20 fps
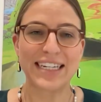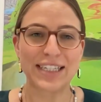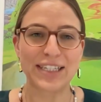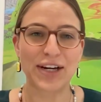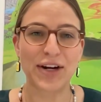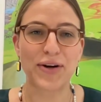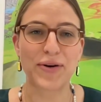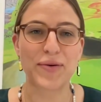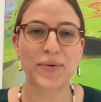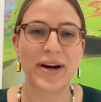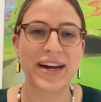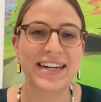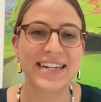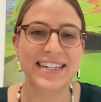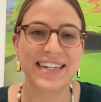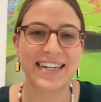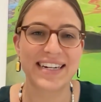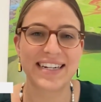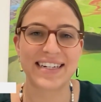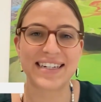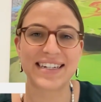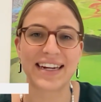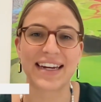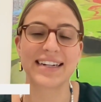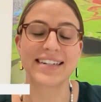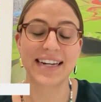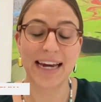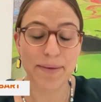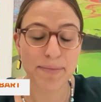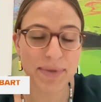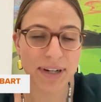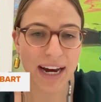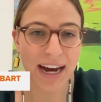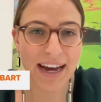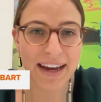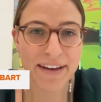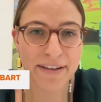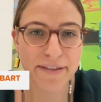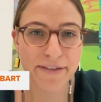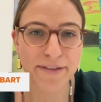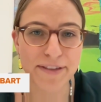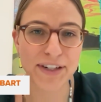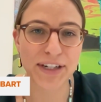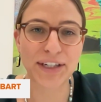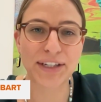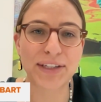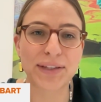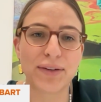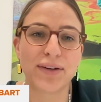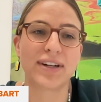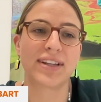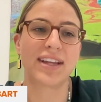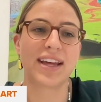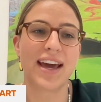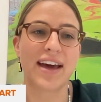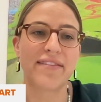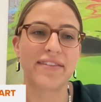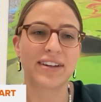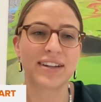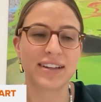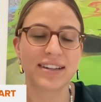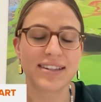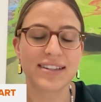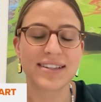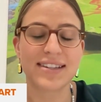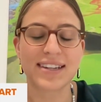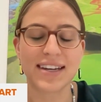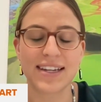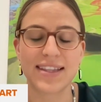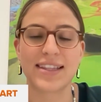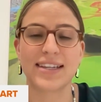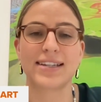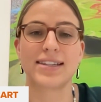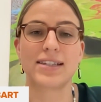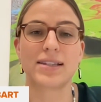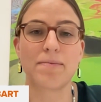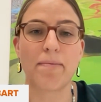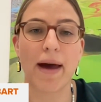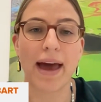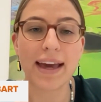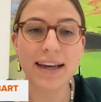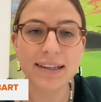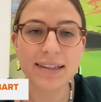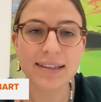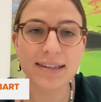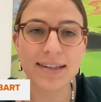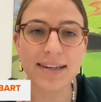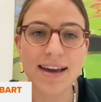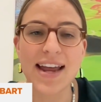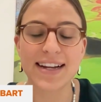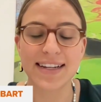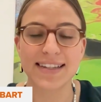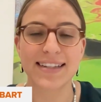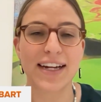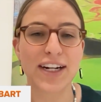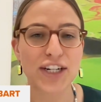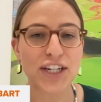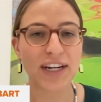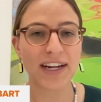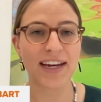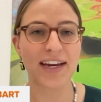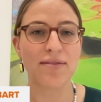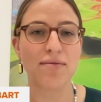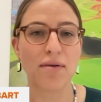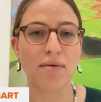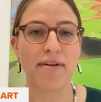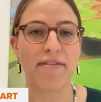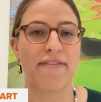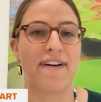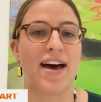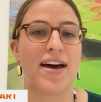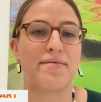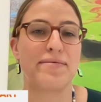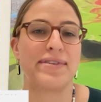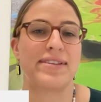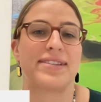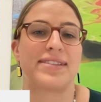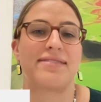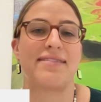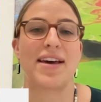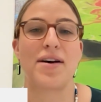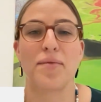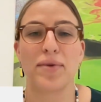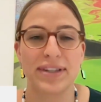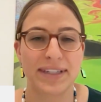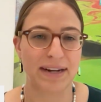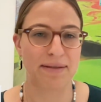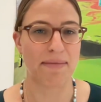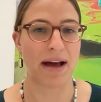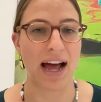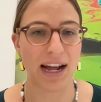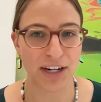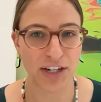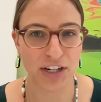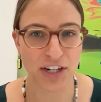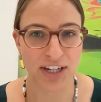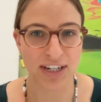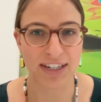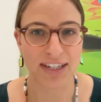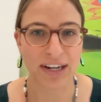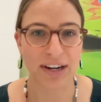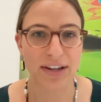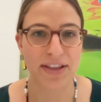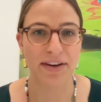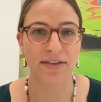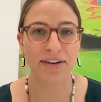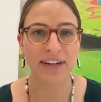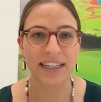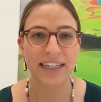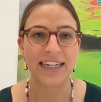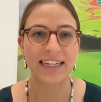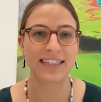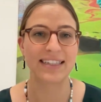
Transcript: So we did a deep dive to look at the evidence in this space. And essentially what we found was there wasn't much. So there really